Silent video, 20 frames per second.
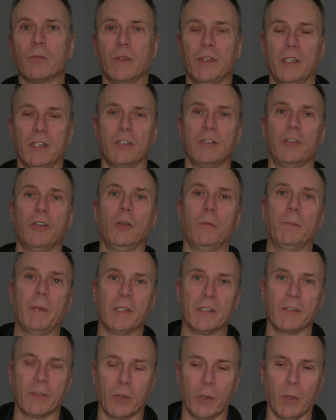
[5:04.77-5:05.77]
with this new
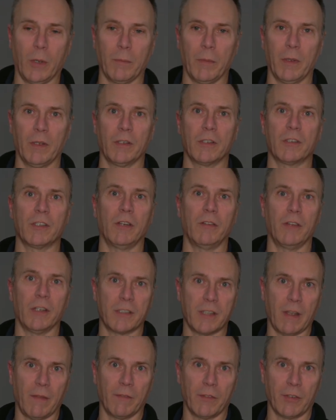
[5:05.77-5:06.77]
piece of equipment,
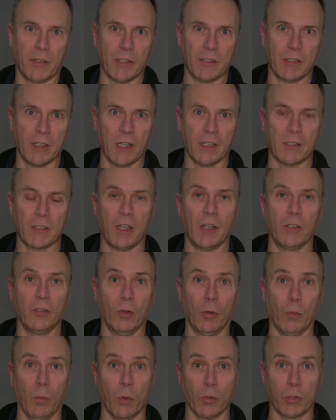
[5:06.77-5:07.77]
Sirius 736, and
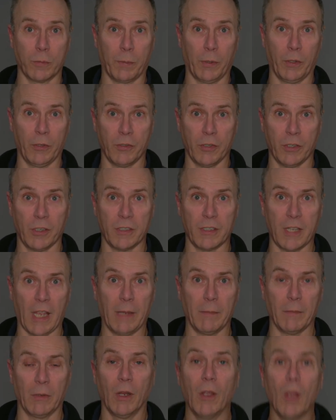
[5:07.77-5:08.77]
your water pollution
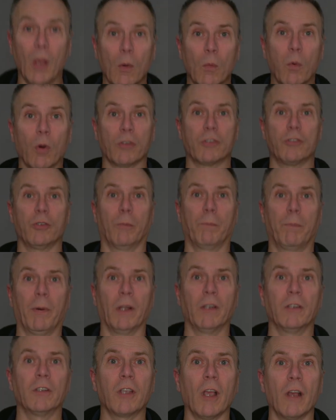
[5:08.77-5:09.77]
containment? What's your
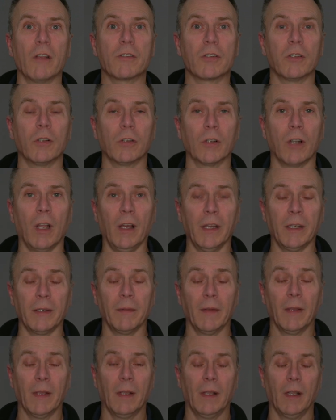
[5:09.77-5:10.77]
bund going to look like?